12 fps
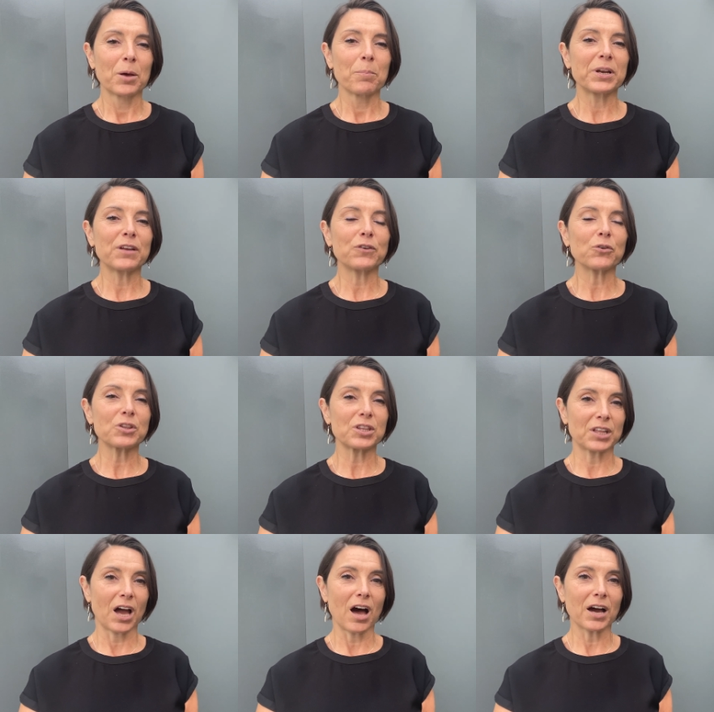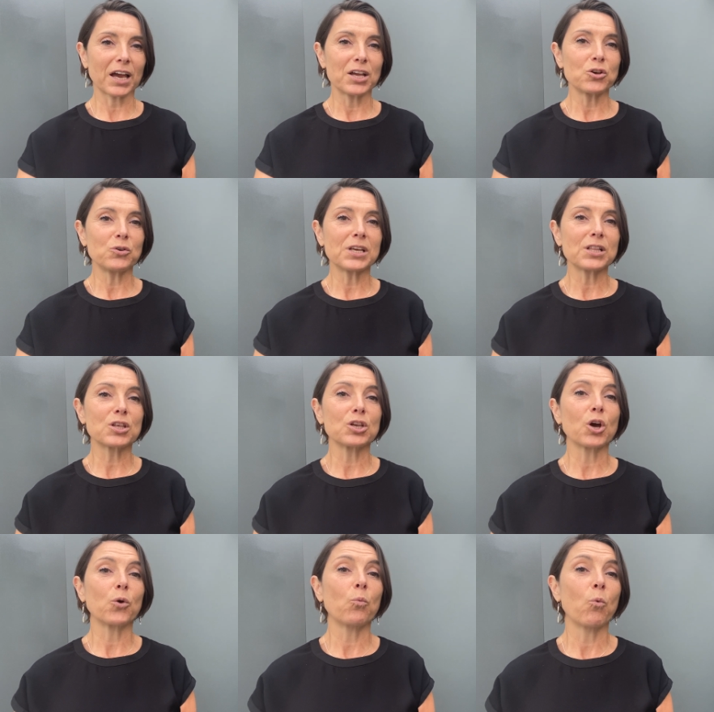But if you're stuck and you need to
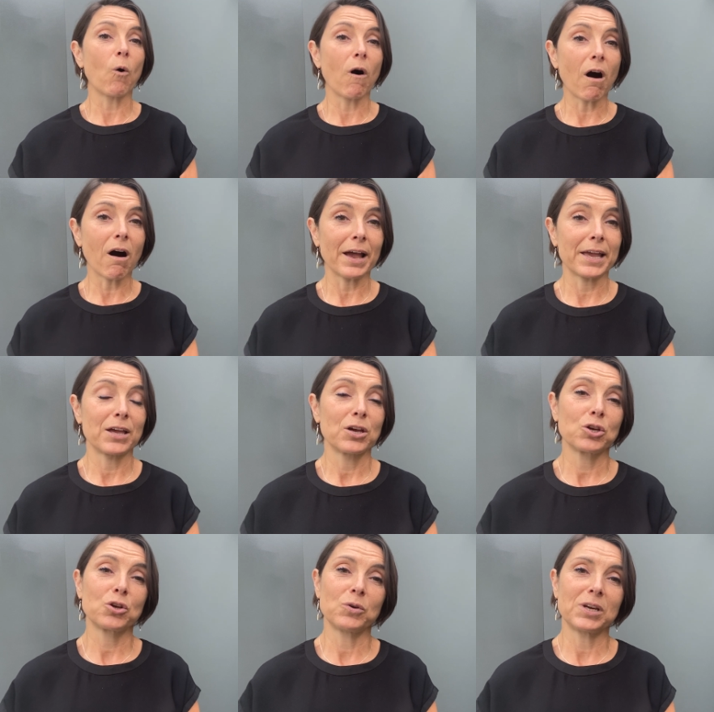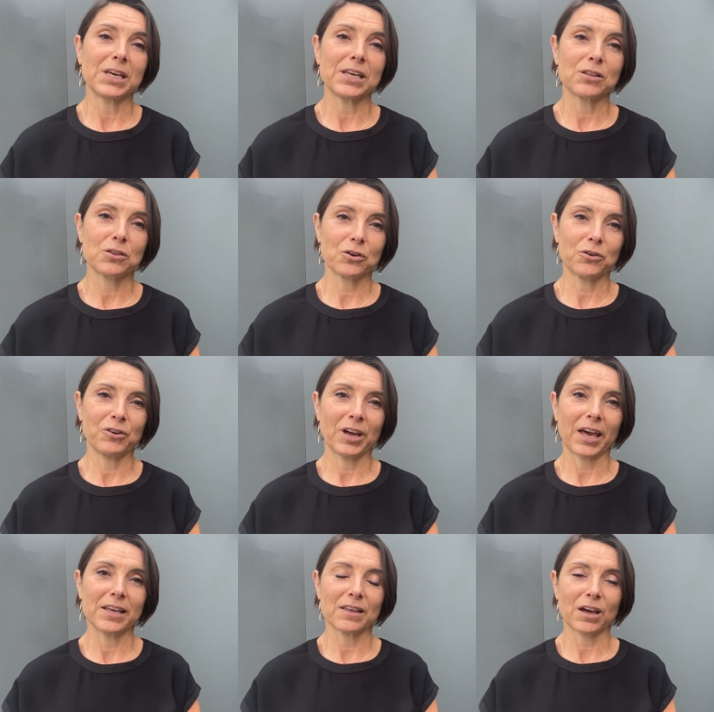know why you need to
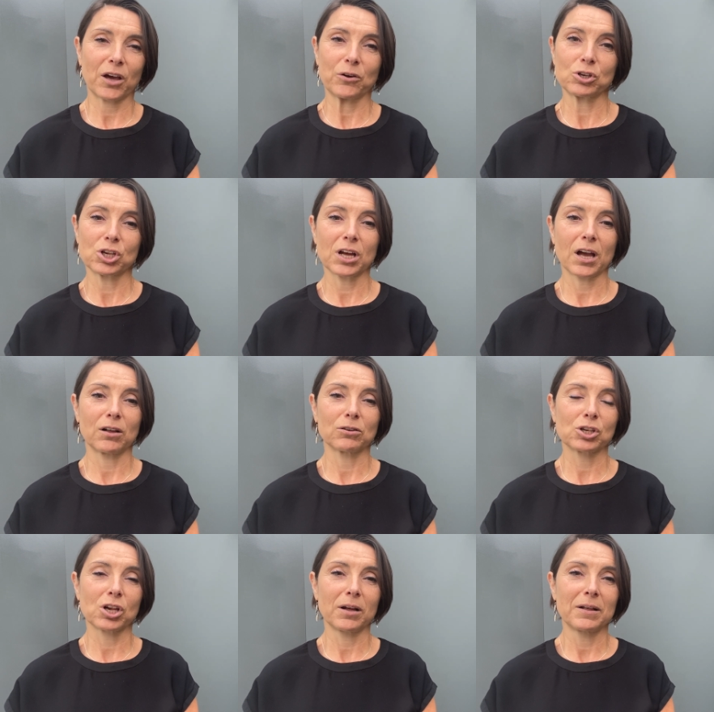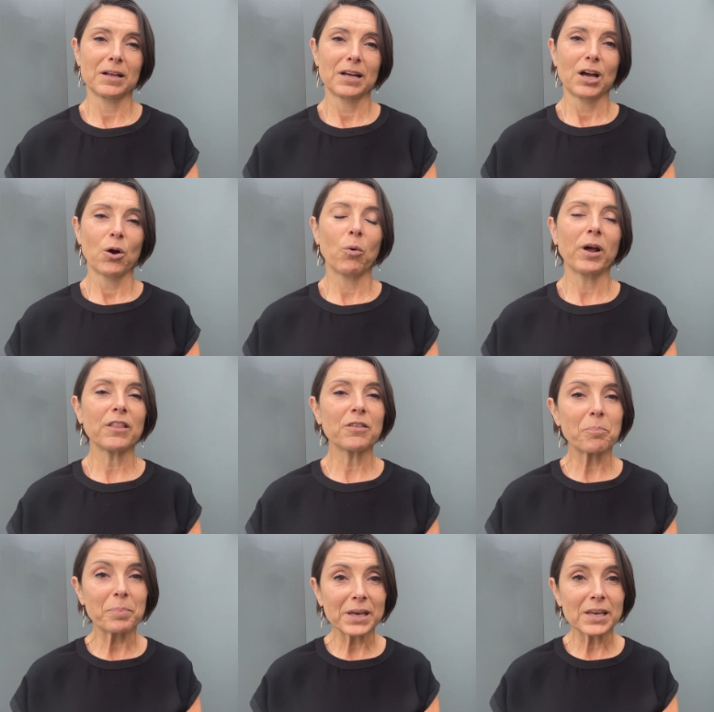create a coaching culture, one of the
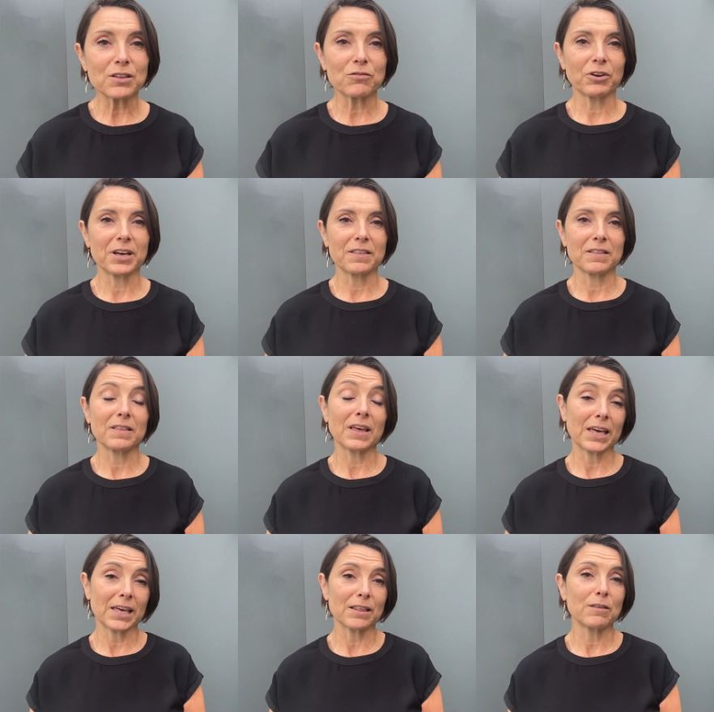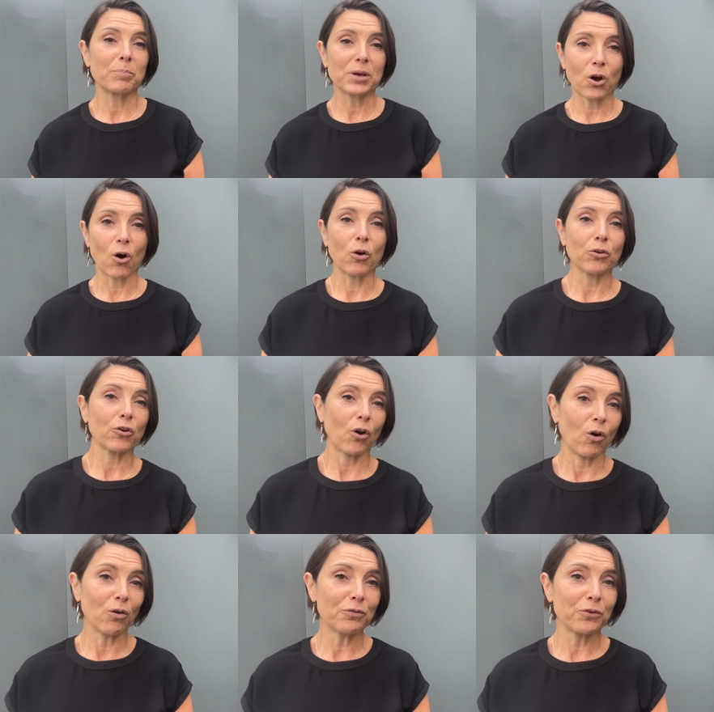biggest reasons is because
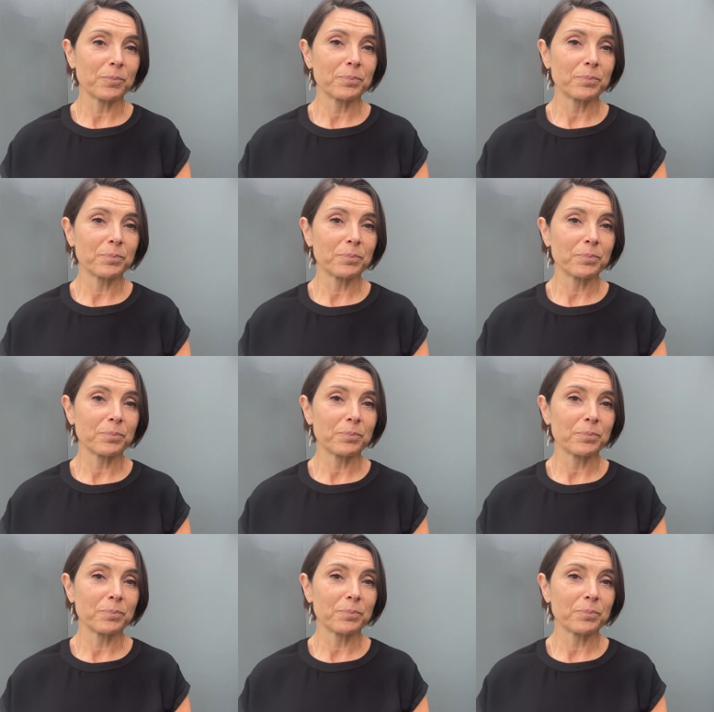of